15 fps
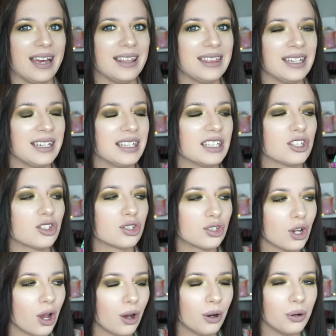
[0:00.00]
I think it is
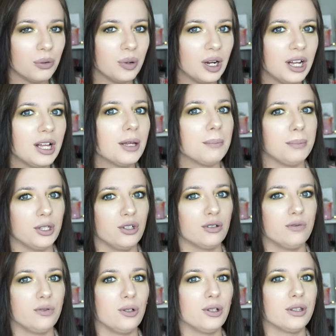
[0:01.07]
so
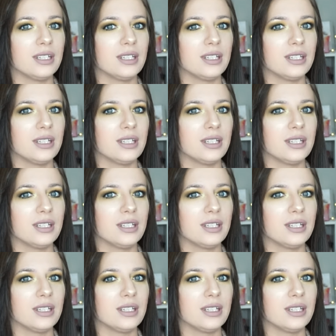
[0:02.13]
beautiful.